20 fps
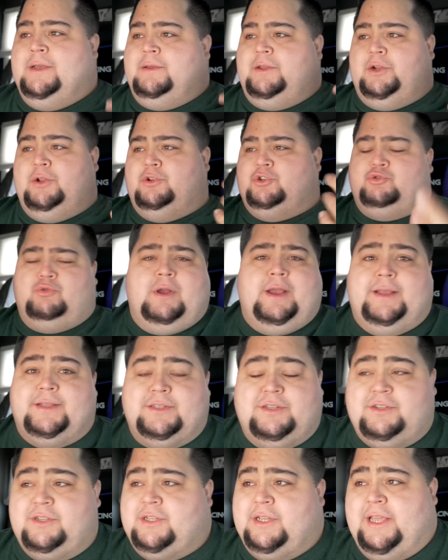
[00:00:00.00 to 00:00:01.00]
you know, trying,
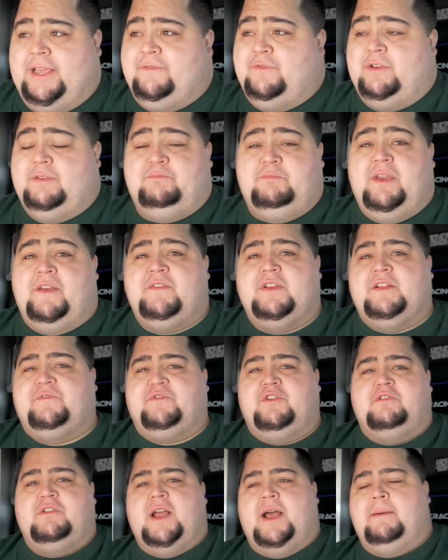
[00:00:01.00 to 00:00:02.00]
even even if
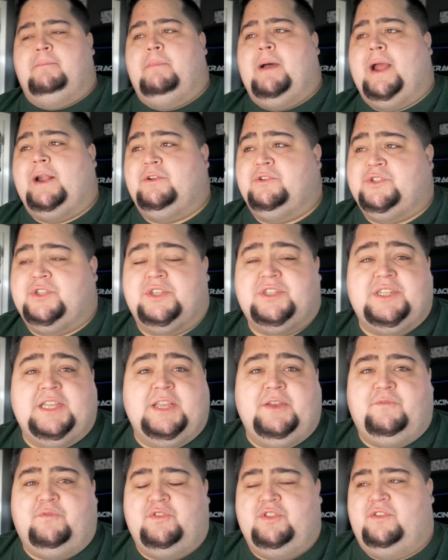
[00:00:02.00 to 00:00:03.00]
they're not miners, just
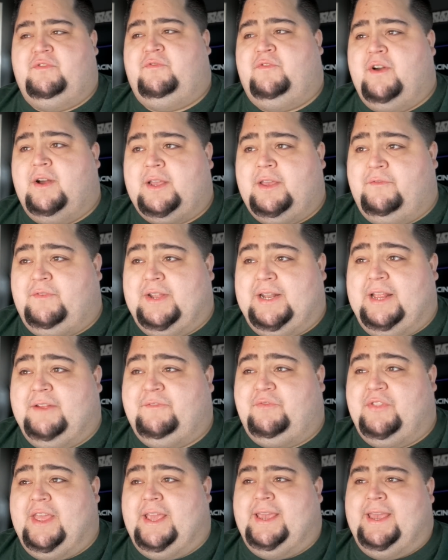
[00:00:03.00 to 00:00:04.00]
seeing for the fuck of it,
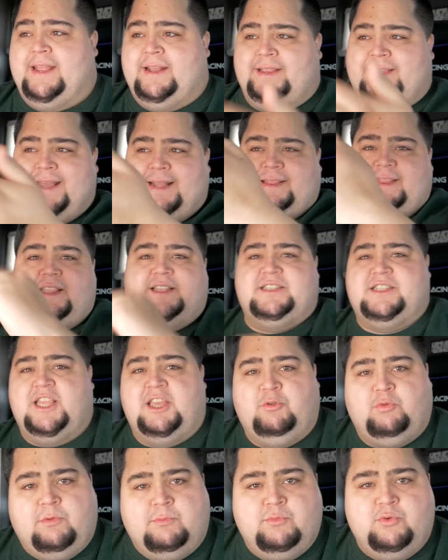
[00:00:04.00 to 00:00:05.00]
if they can get this
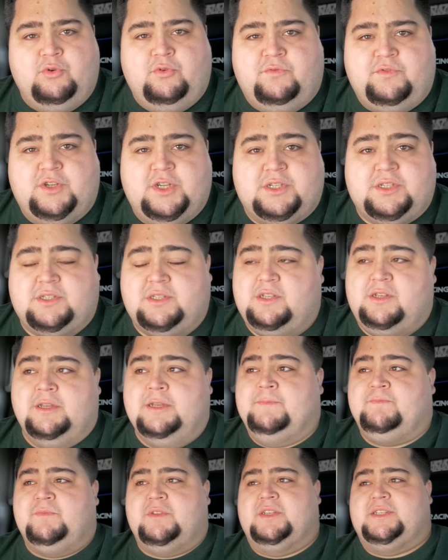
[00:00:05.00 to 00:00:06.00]
thing removed just
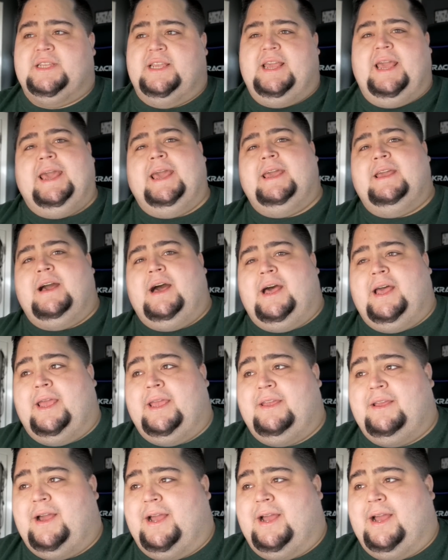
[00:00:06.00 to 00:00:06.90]
to say, hey, I,